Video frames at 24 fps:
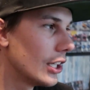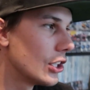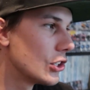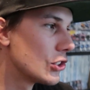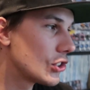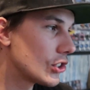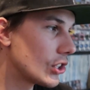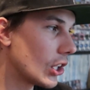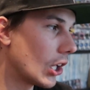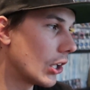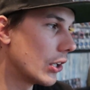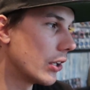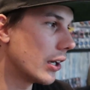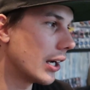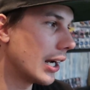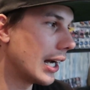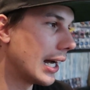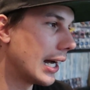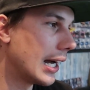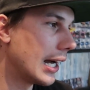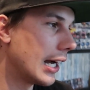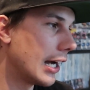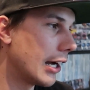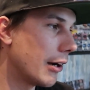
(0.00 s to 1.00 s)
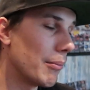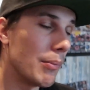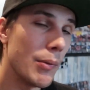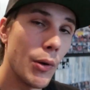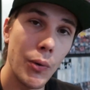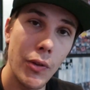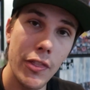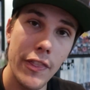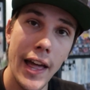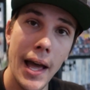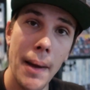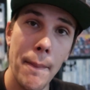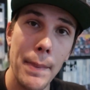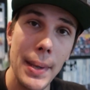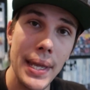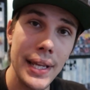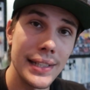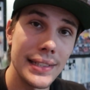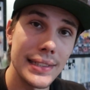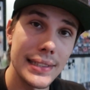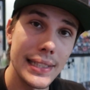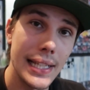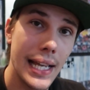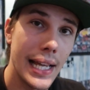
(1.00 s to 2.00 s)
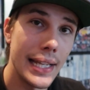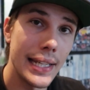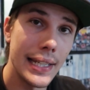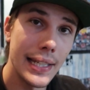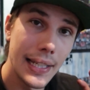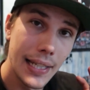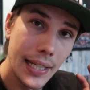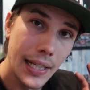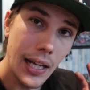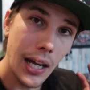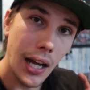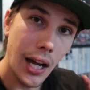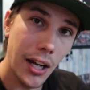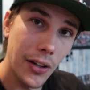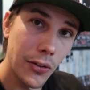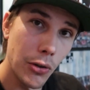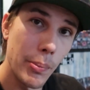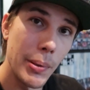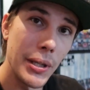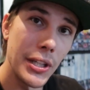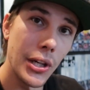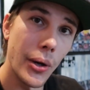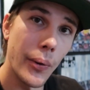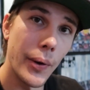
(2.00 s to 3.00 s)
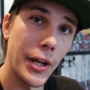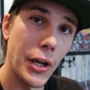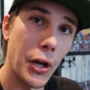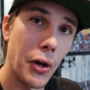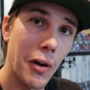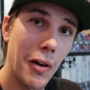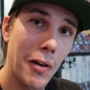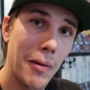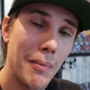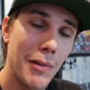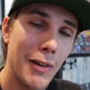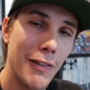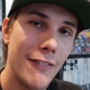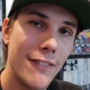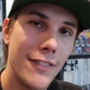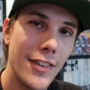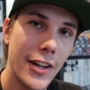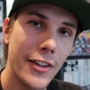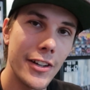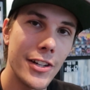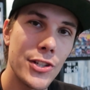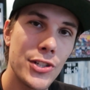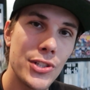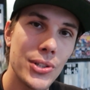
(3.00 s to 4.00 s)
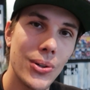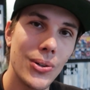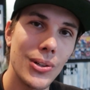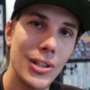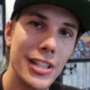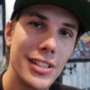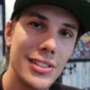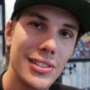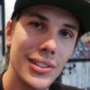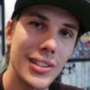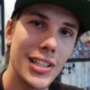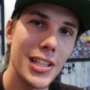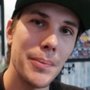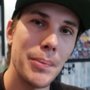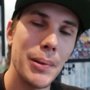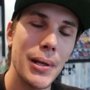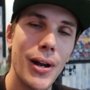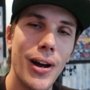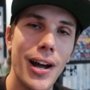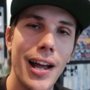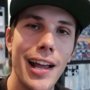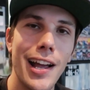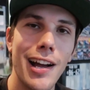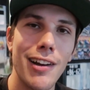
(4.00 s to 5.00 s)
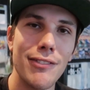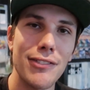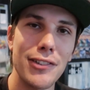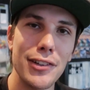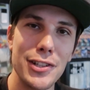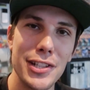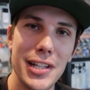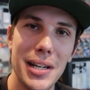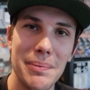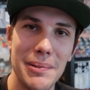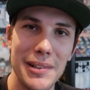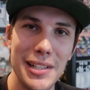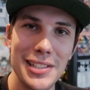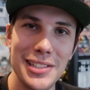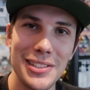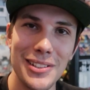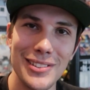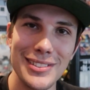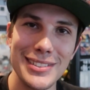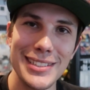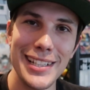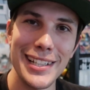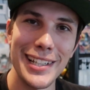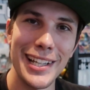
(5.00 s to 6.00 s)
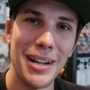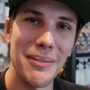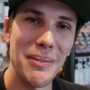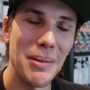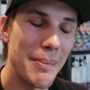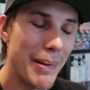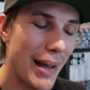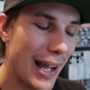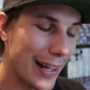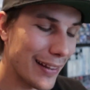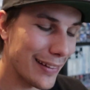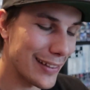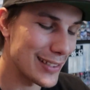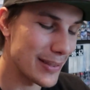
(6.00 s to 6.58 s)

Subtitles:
So, that being said, I will be going home very shortly, so keep an eye out for Japanese content coming back.